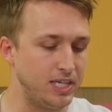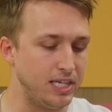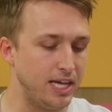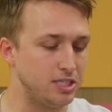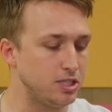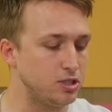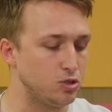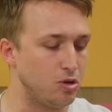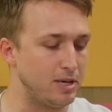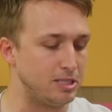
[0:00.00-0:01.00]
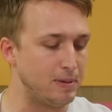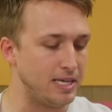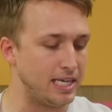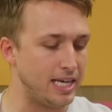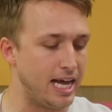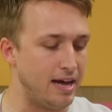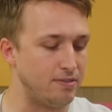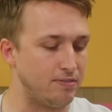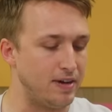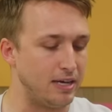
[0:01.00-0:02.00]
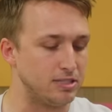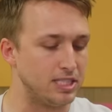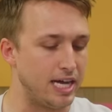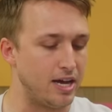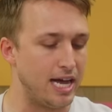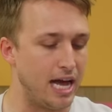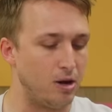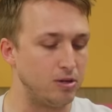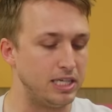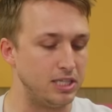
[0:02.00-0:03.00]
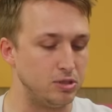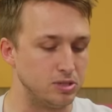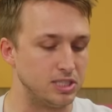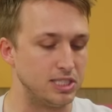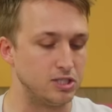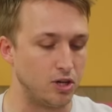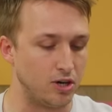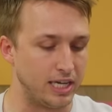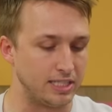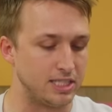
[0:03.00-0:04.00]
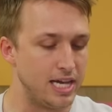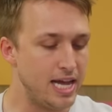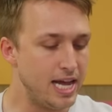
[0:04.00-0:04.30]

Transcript: He likes to control my spending and have the final say on how he uses his earnings.